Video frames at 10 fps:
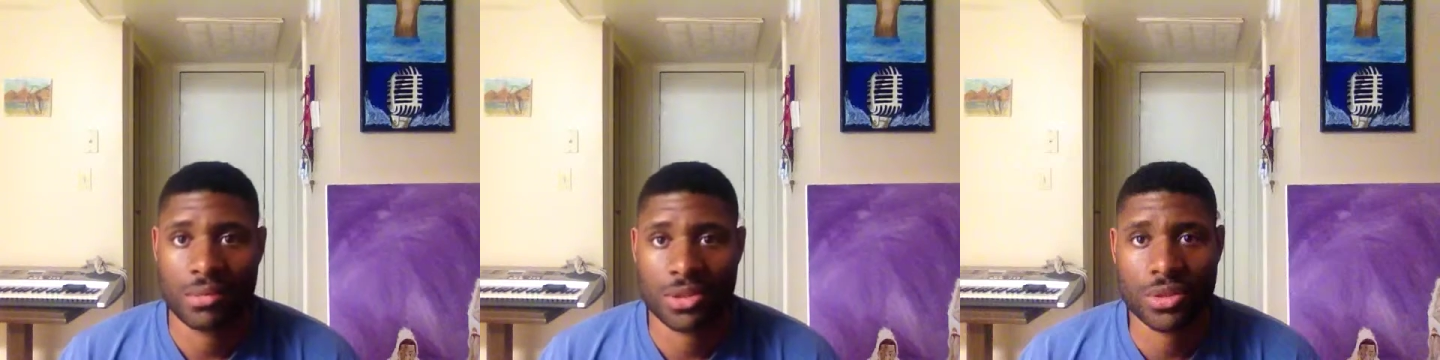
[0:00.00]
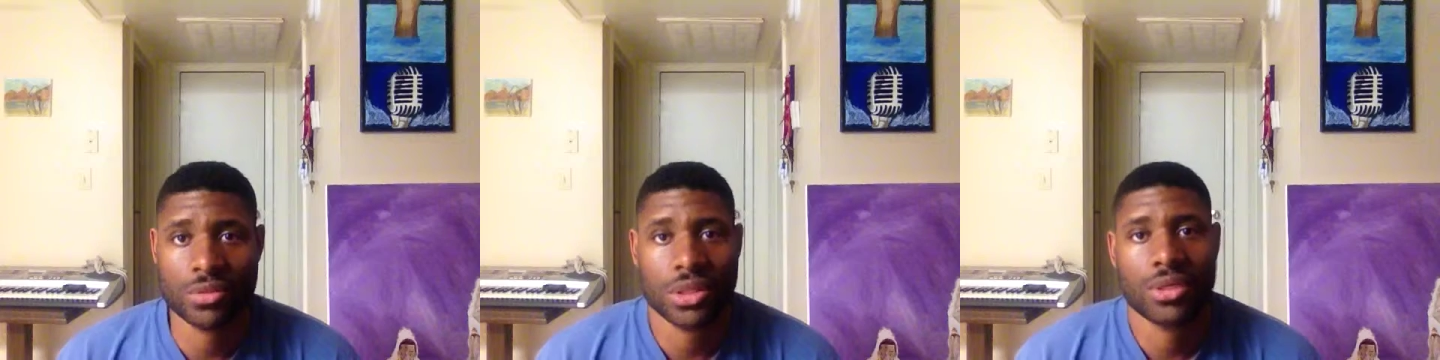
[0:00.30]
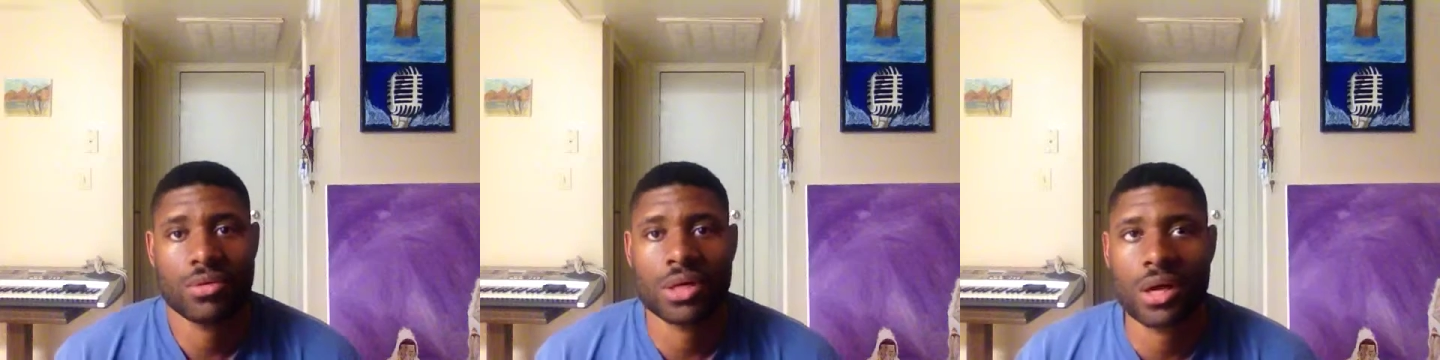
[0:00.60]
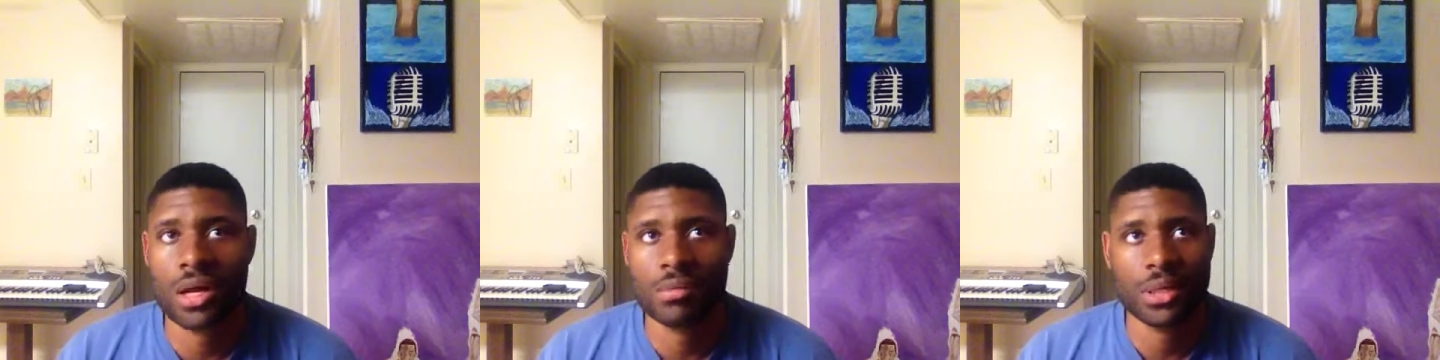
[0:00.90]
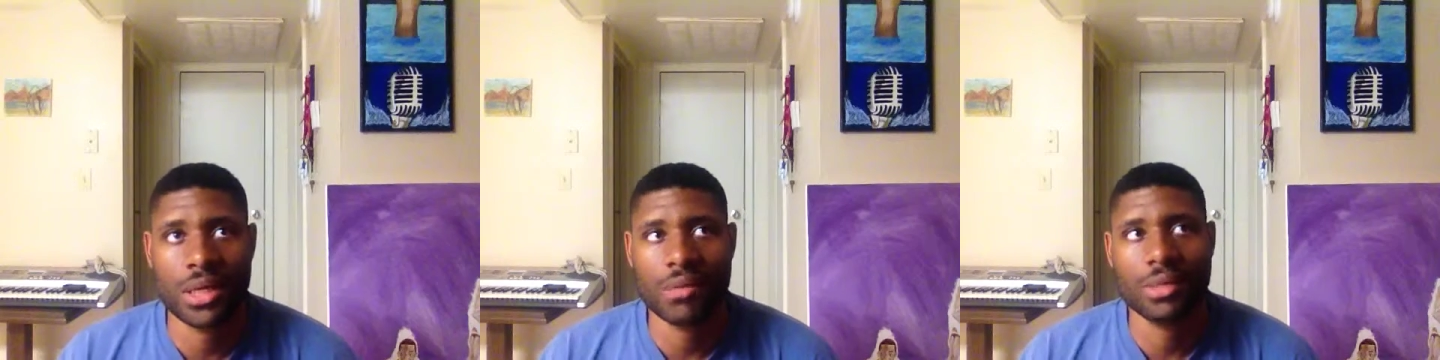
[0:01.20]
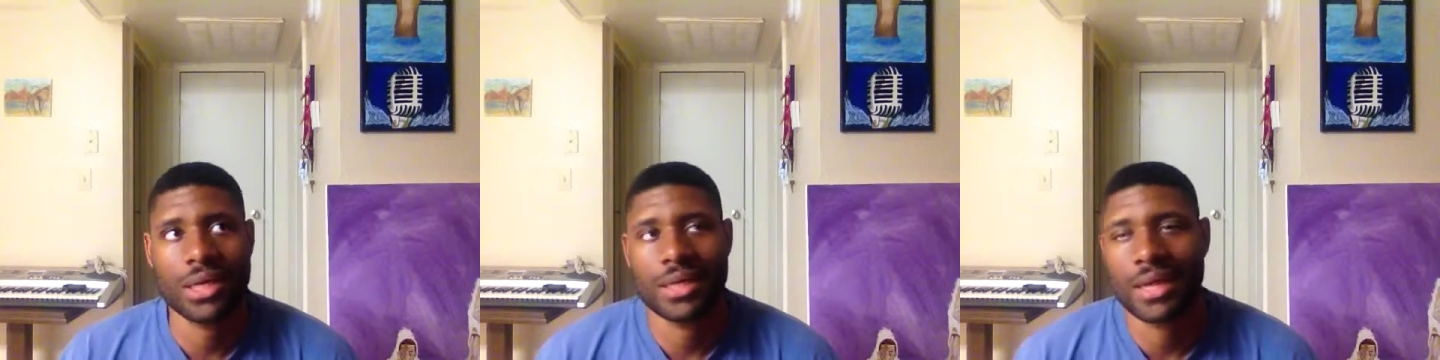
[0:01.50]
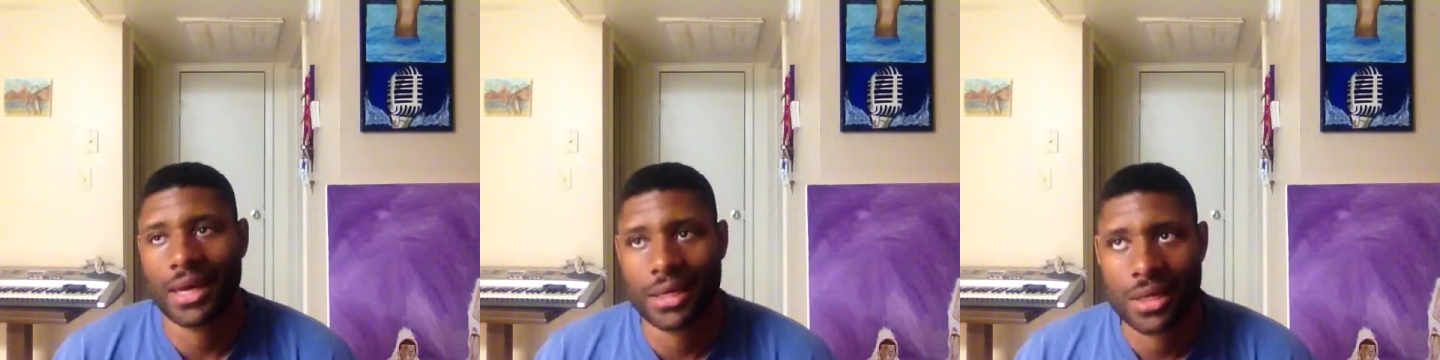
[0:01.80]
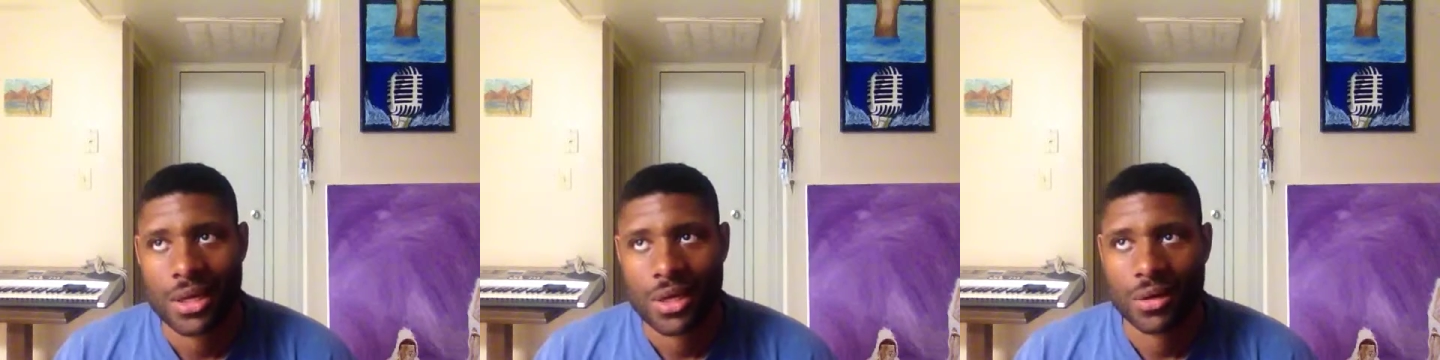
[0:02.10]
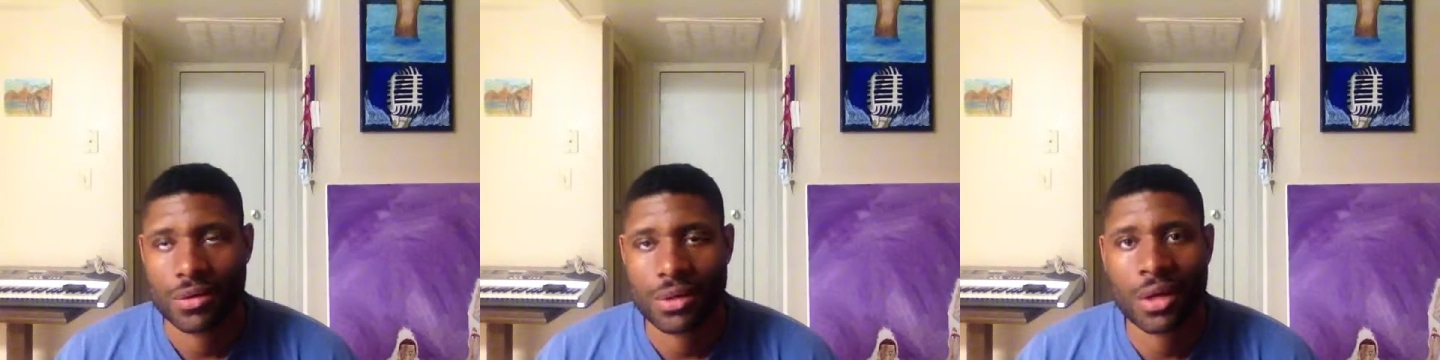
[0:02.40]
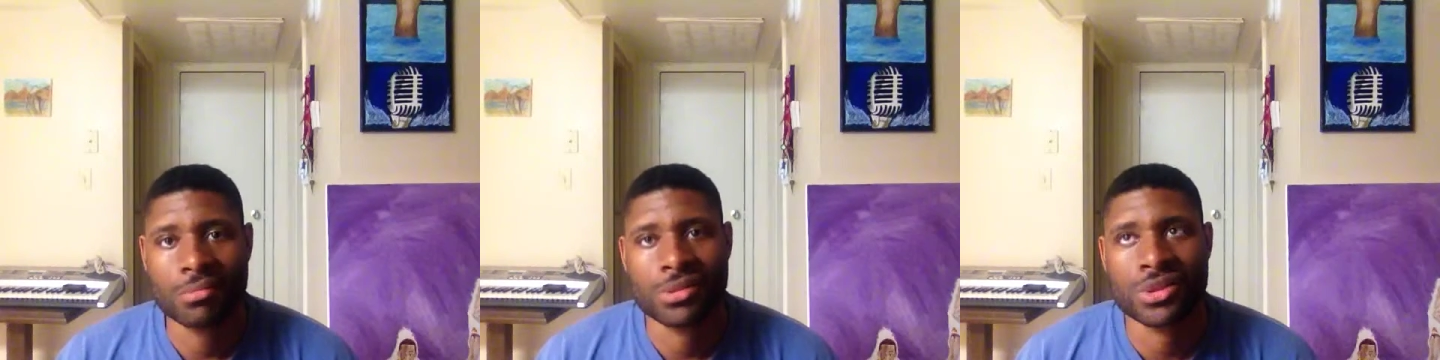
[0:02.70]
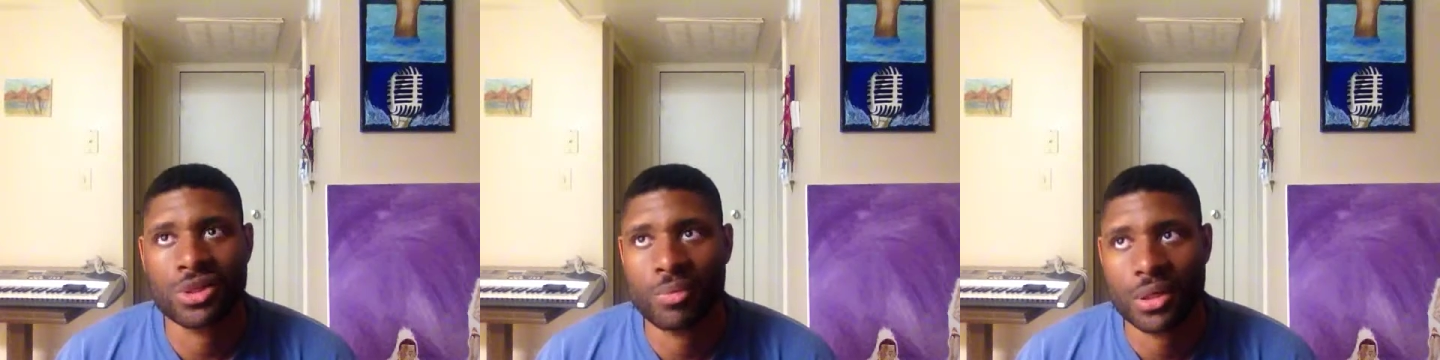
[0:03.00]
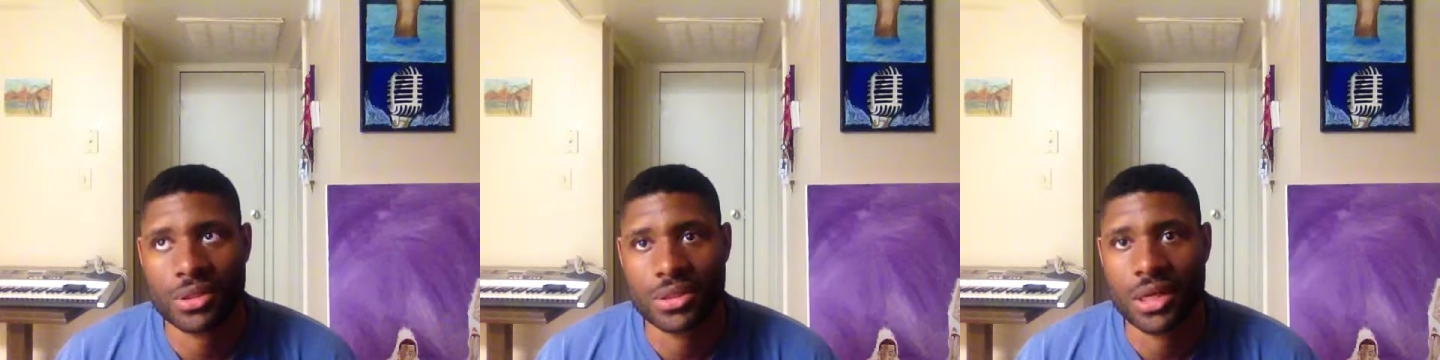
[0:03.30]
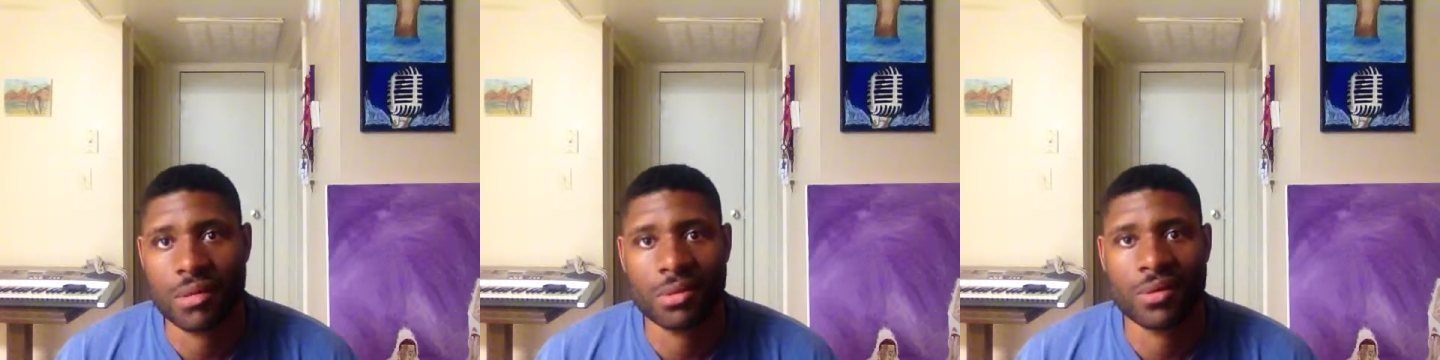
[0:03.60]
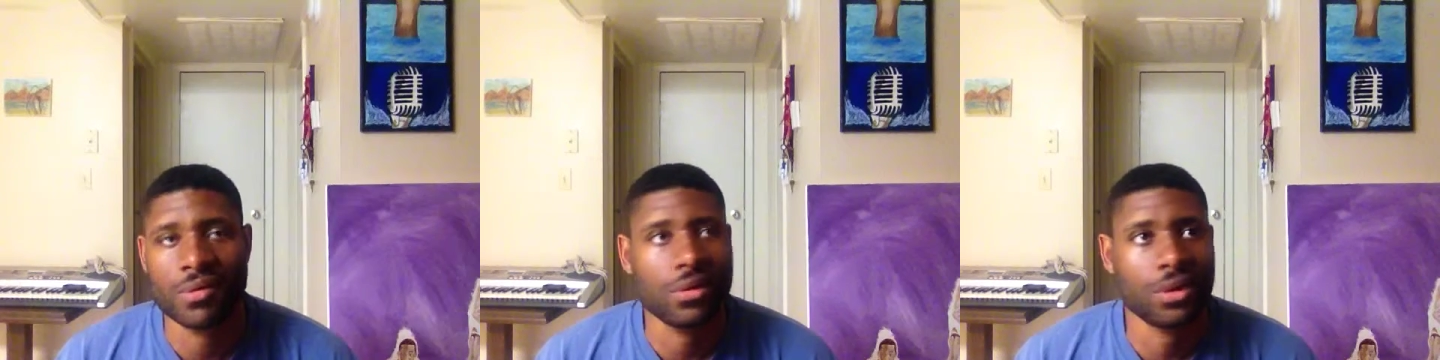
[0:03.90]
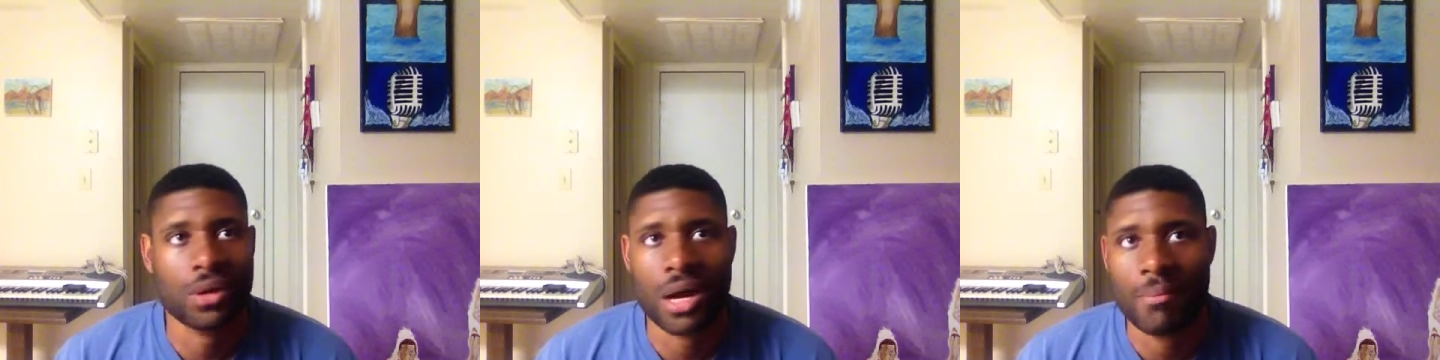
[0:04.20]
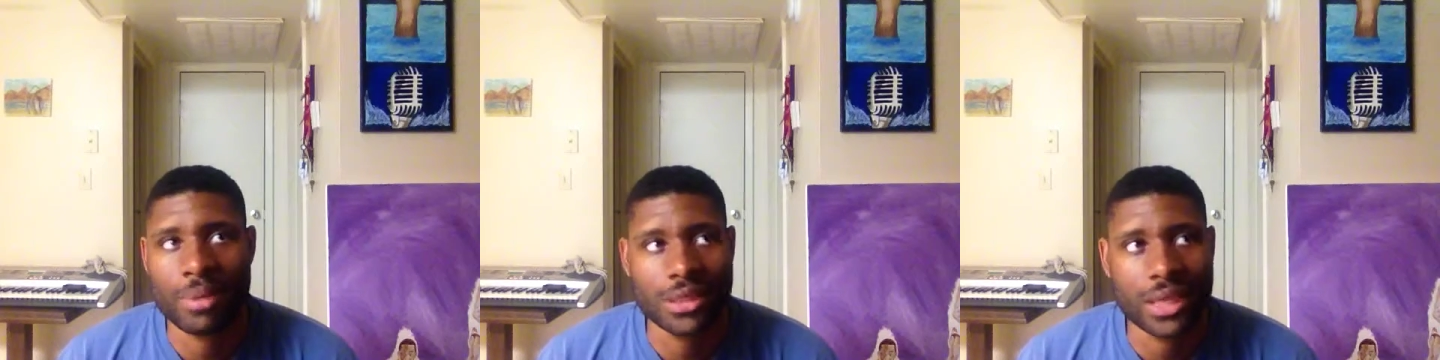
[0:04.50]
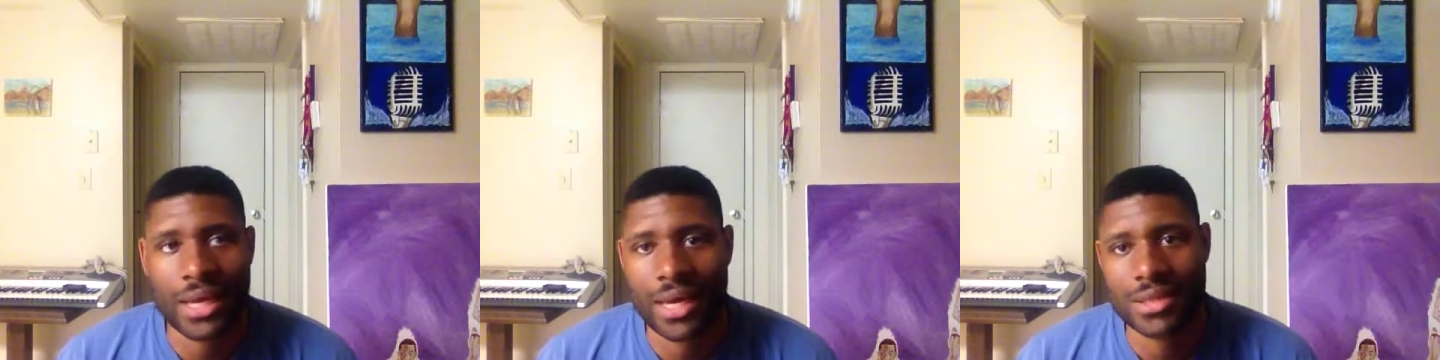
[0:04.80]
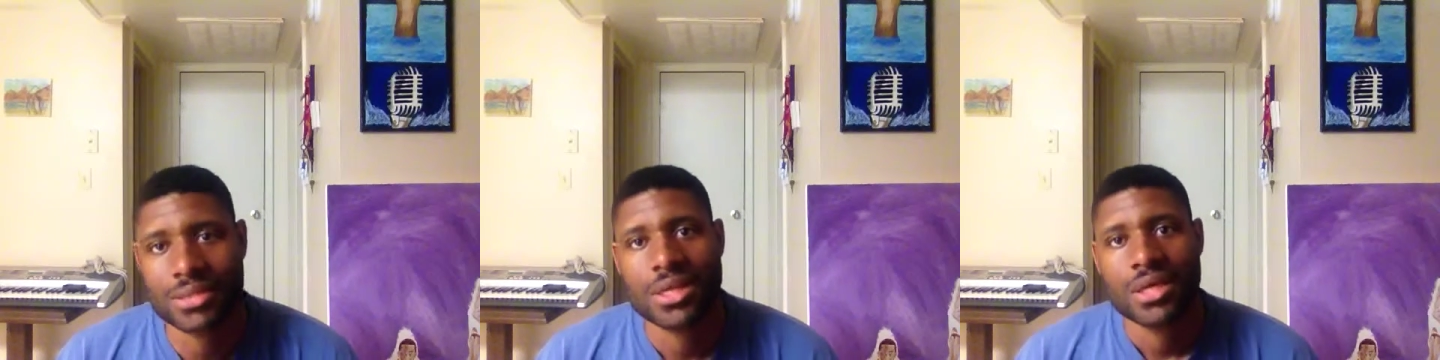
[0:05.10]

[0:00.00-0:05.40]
So you think you can call them a name like gay or you can call them stupid or dumb or, yo, know, I'll beat their ass.